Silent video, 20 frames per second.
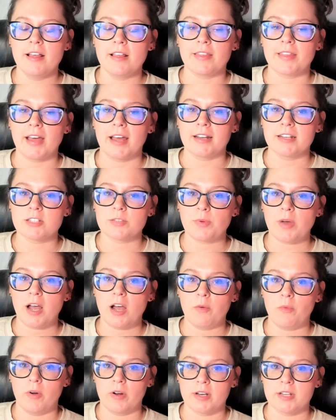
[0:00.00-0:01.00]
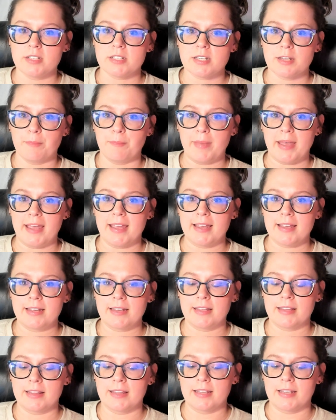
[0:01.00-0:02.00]
That is why I wanted to make
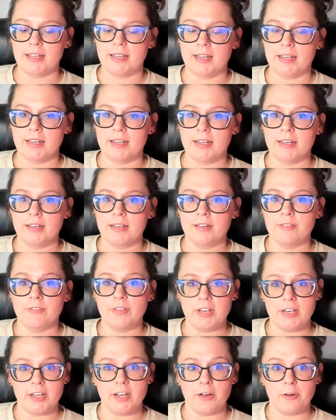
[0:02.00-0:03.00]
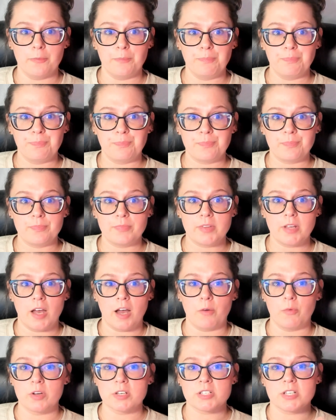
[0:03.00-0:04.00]
the video.
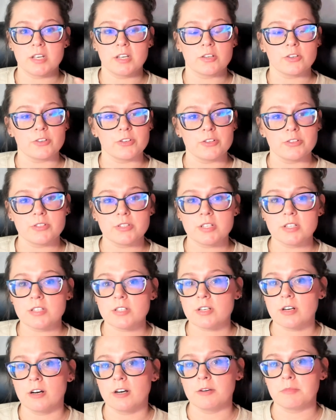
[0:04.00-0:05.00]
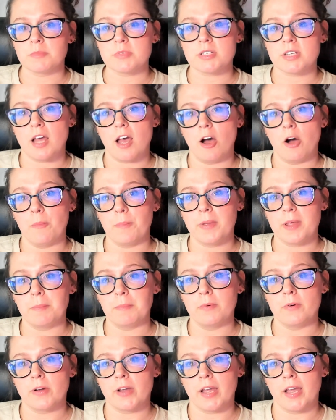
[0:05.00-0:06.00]
I want to introduce these terms to help
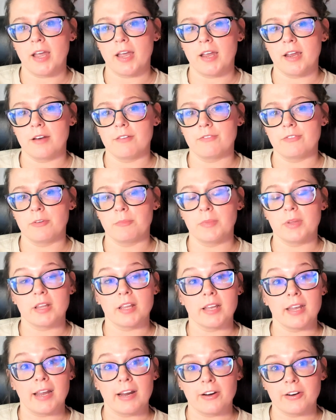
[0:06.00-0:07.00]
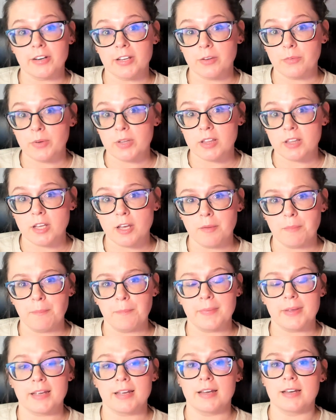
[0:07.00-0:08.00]
people gain familiarity with them
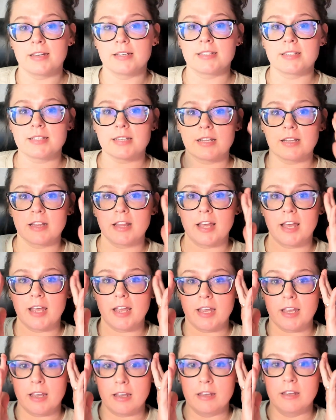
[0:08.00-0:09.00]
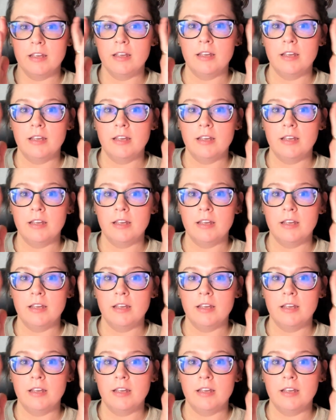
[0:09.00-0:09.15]
because they